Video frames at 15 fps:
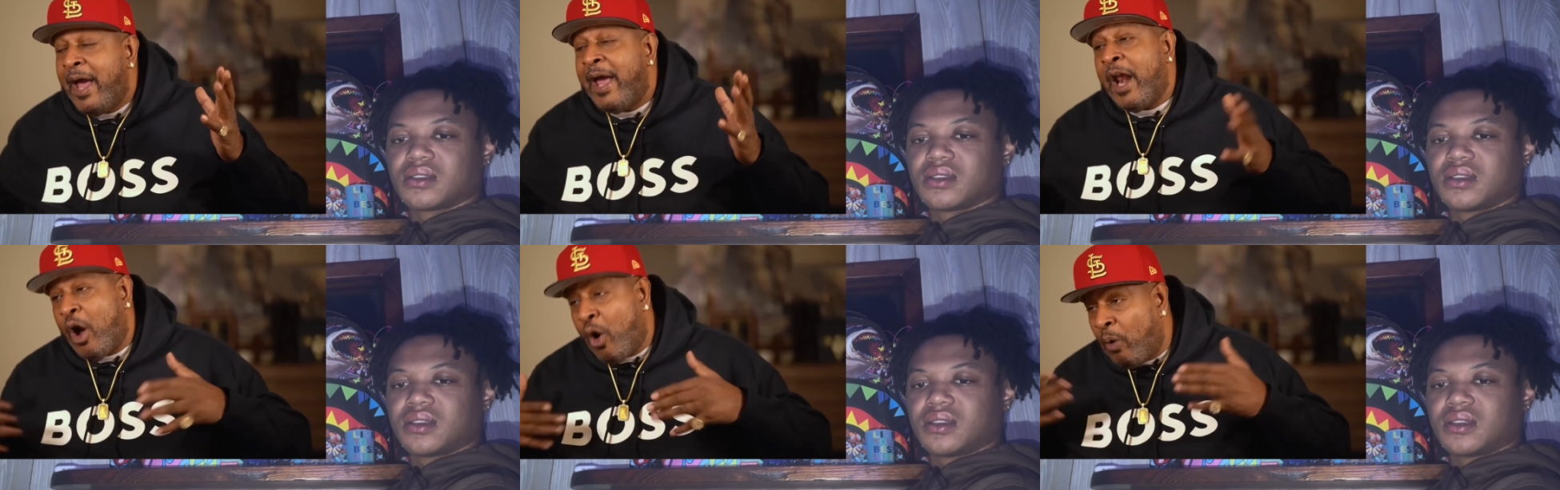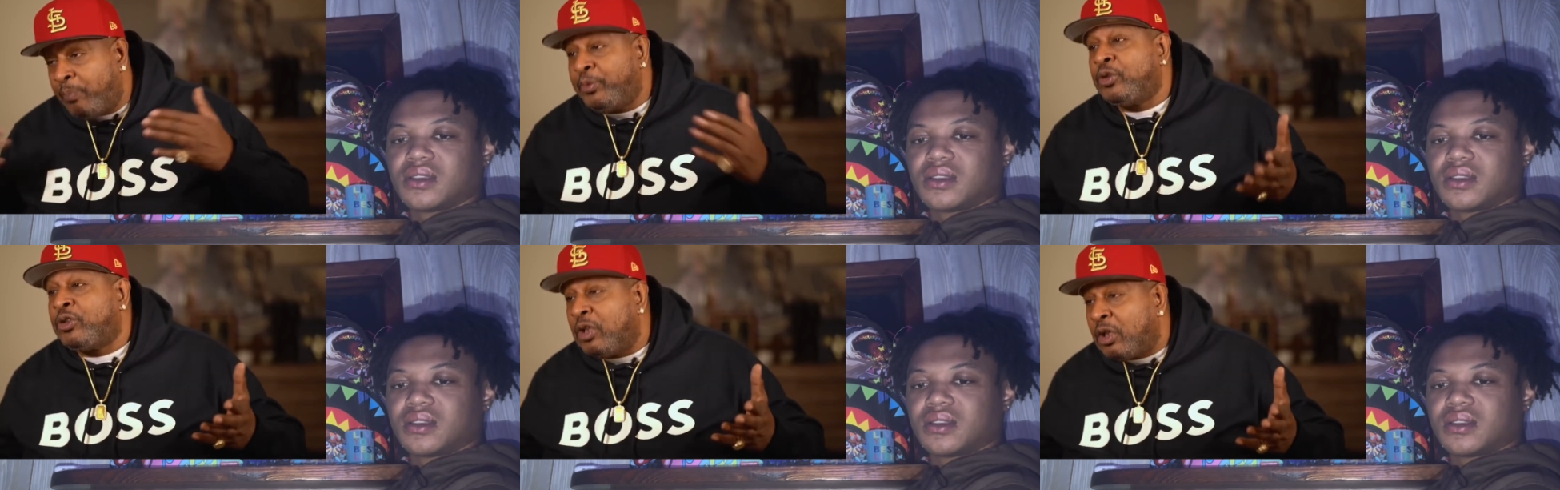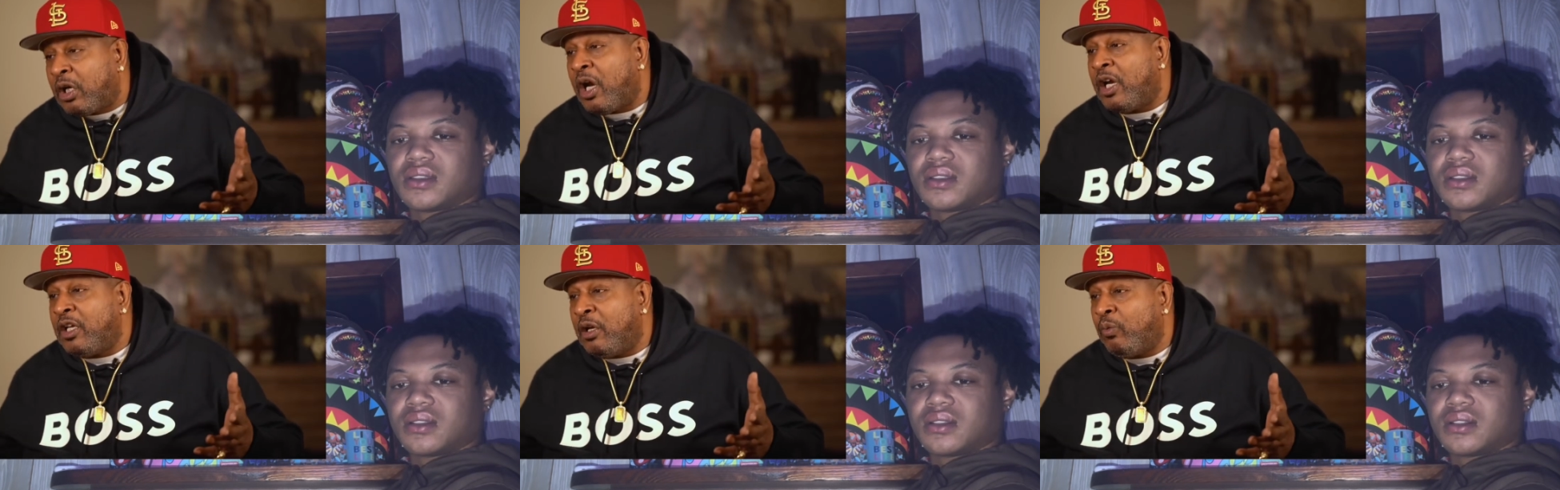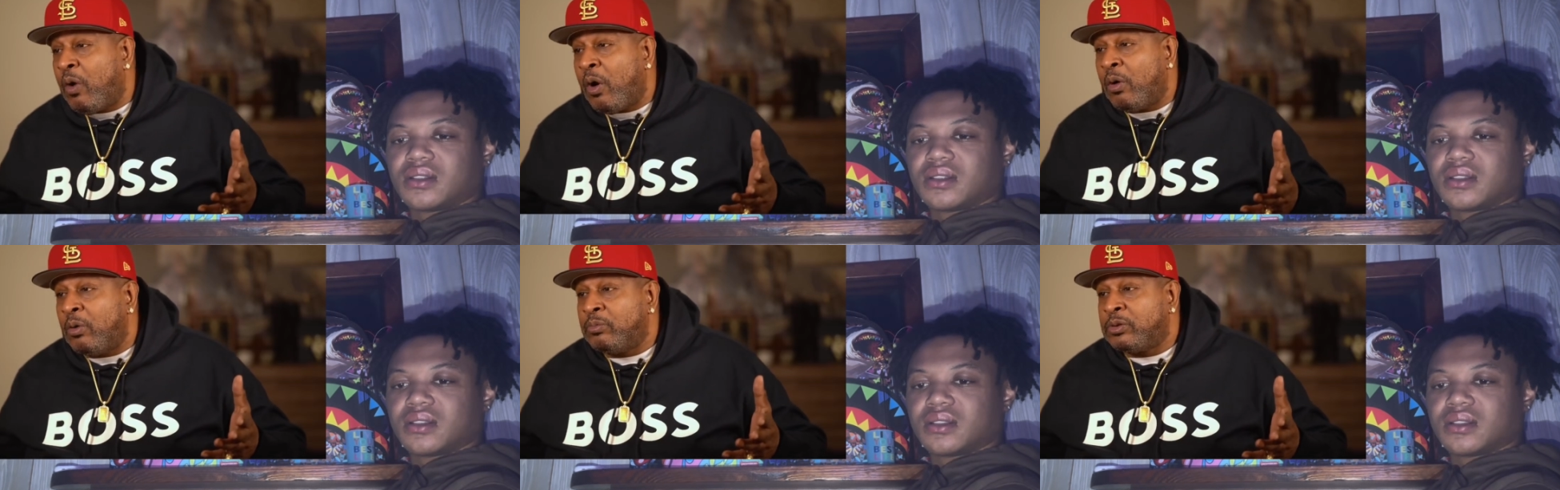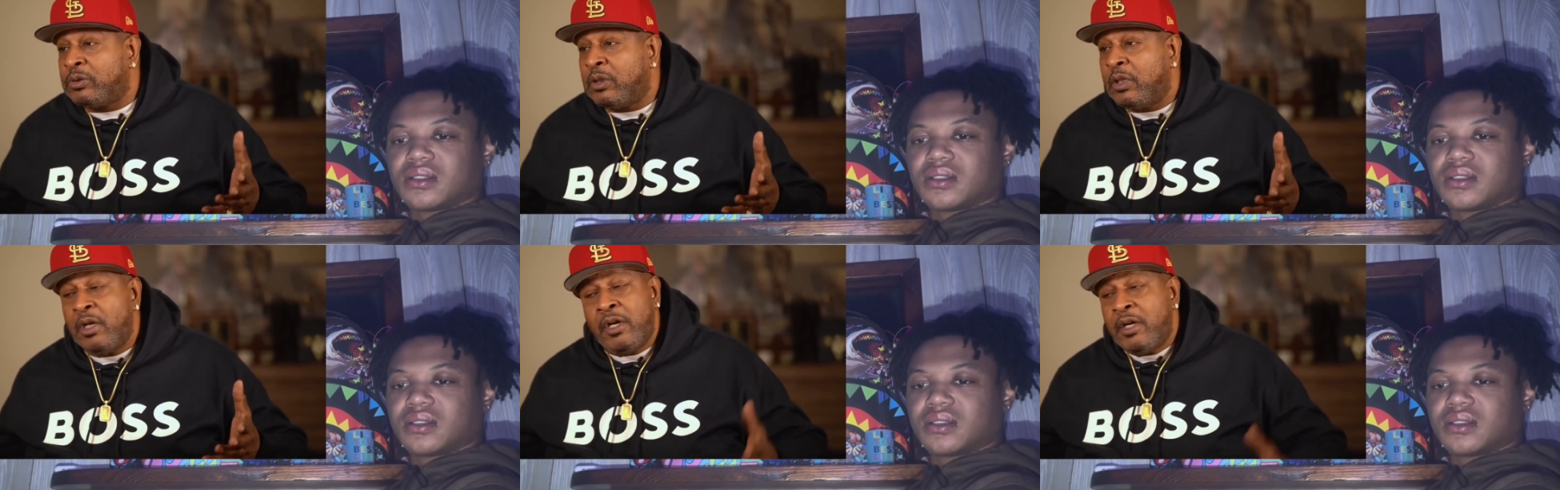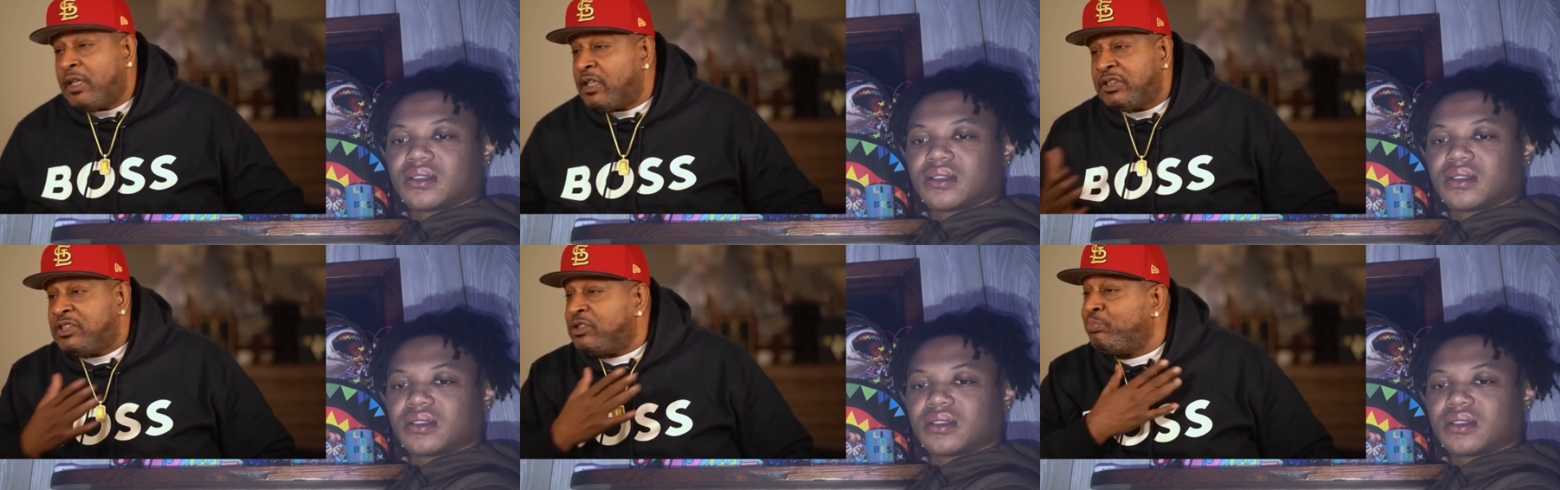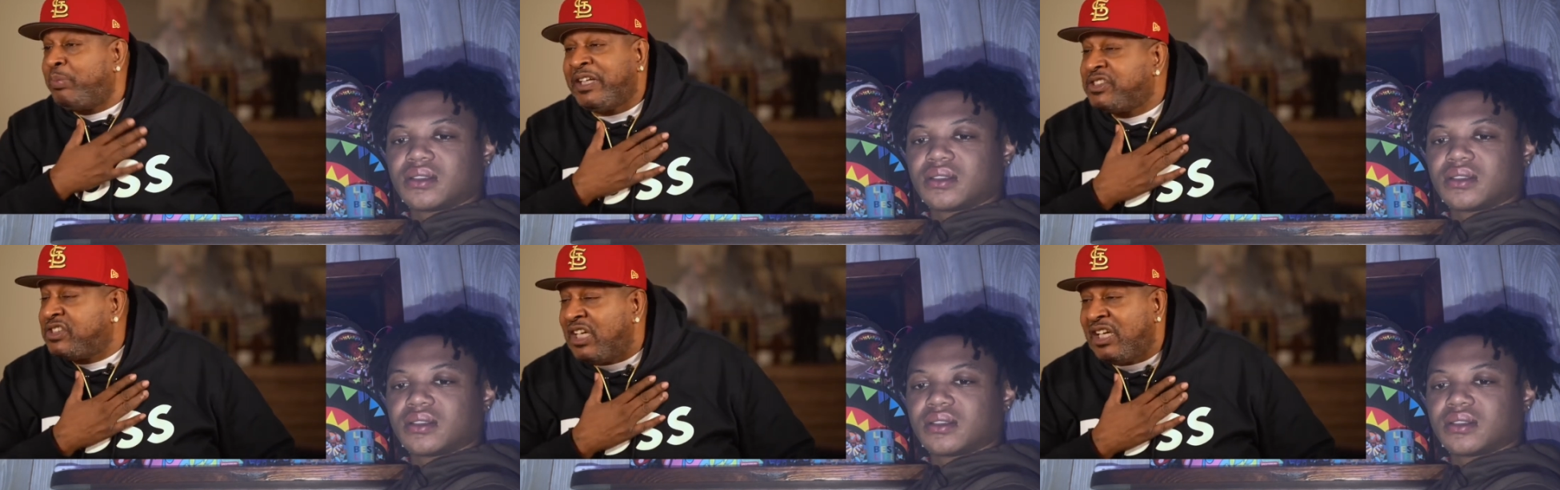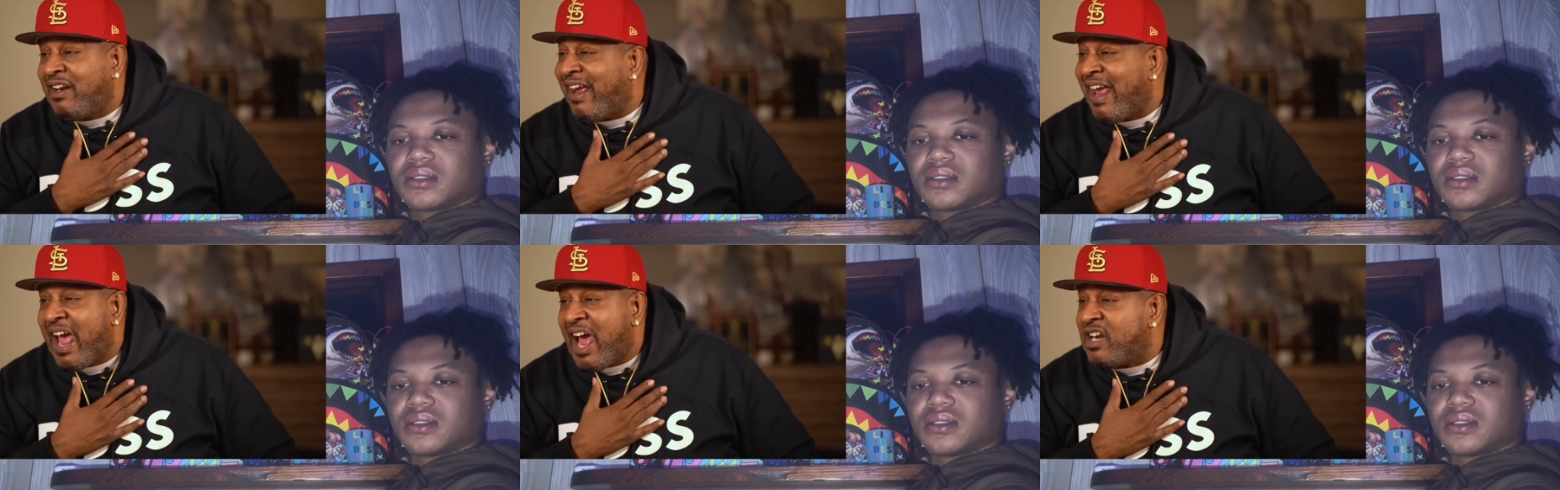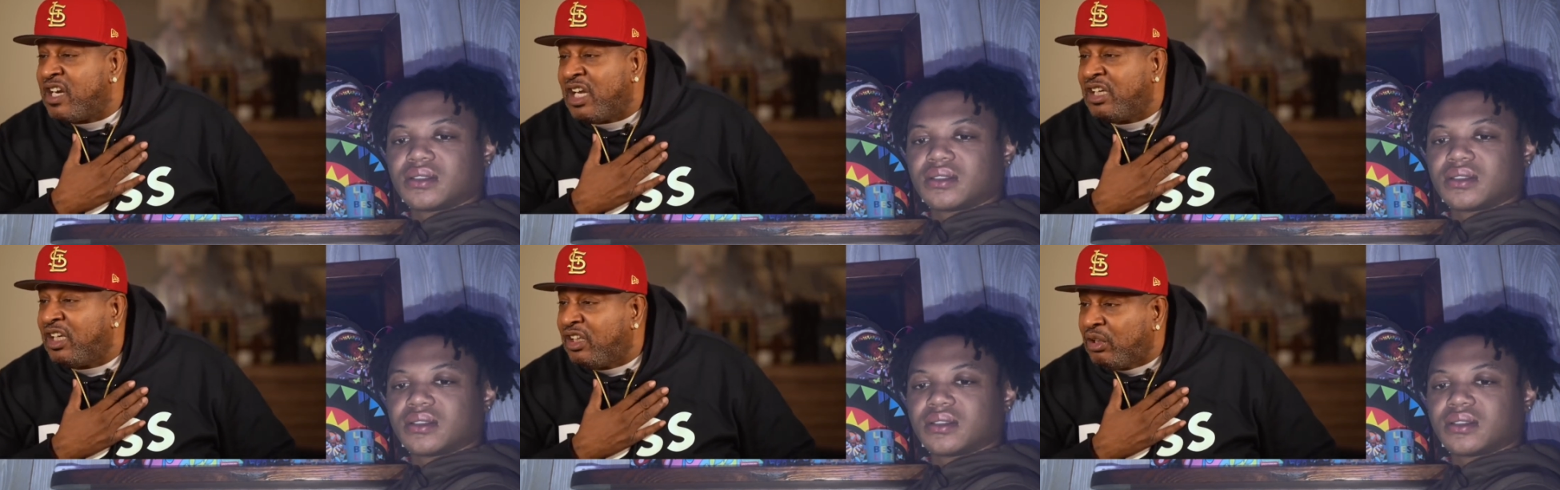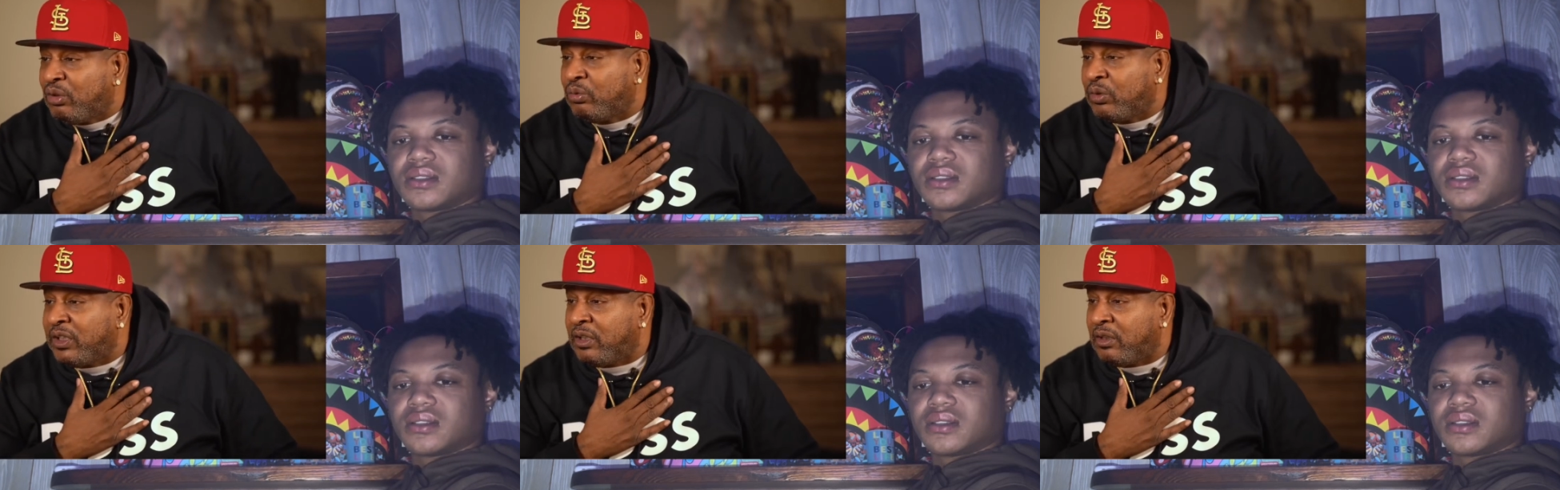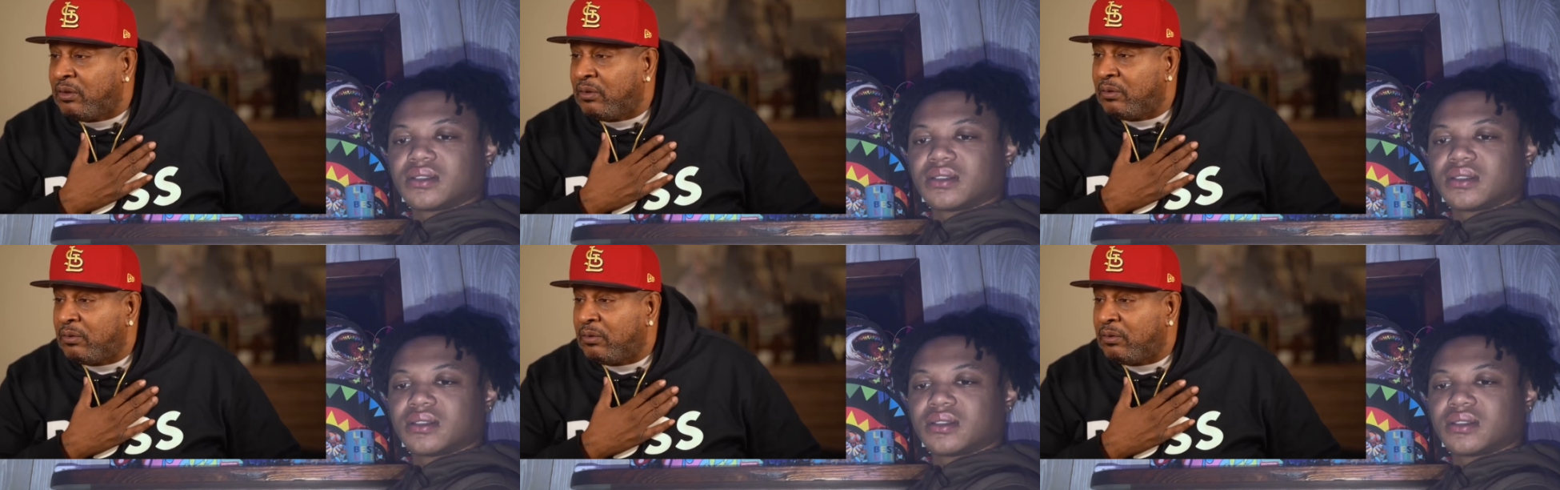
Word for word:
Speaker 1: And I hope you took care of your worms, because Big Gene ain't had nothing to do with it.